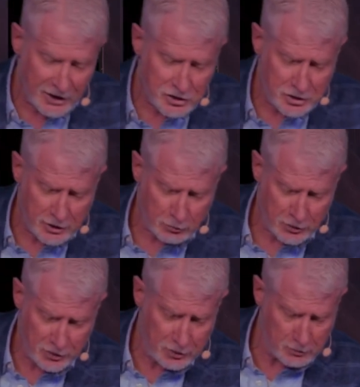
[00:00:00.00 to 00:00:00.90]
share with
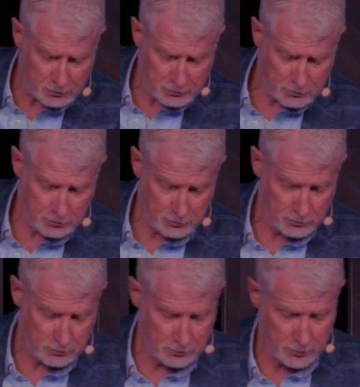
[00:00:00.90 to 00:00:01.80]
you,
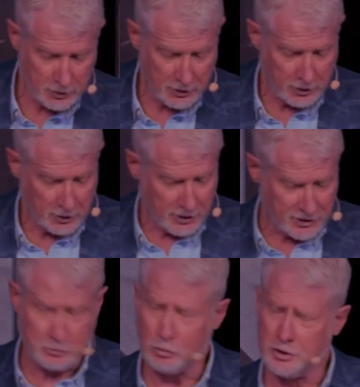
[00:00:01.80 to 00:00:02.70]

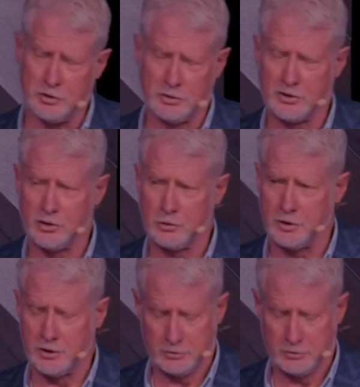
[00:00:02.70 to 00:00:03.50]
as one who is learning,